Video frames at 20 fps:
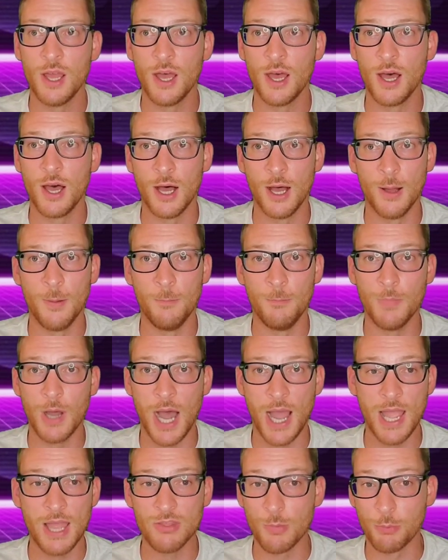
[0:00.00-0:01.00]
I
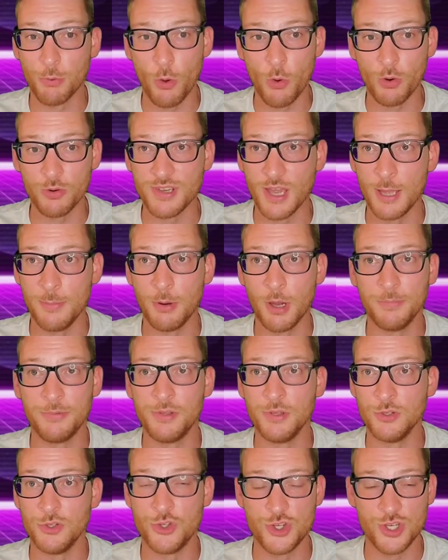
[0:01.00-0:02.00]
had the prototype up
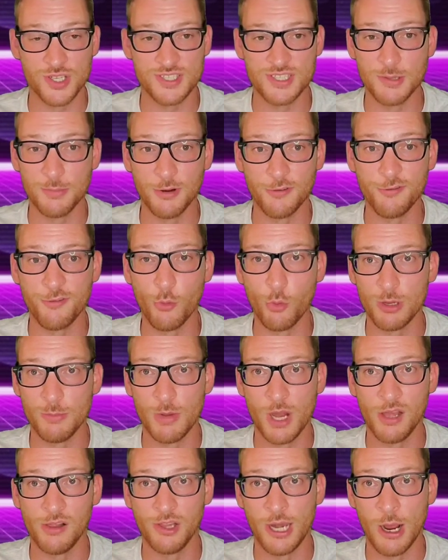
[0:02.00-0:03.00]
to just above 40
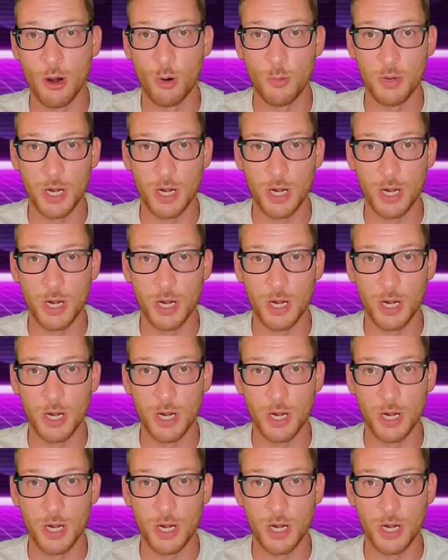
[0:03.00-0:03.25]
miles an hour,